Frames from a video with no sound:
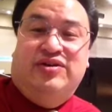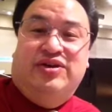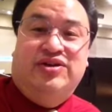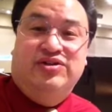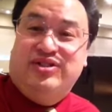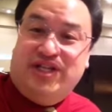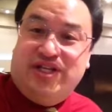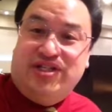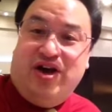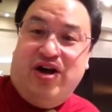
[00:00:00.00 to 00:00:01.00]
acoustic
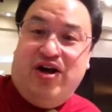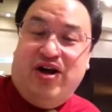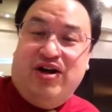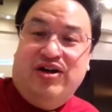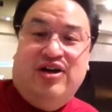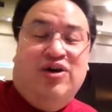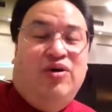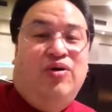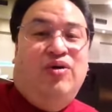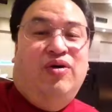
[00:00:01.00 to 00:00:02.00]
guitar,
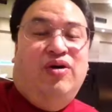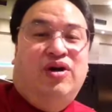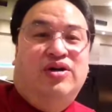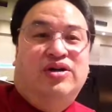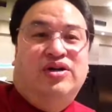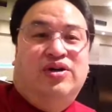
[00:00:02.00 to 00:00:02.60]
or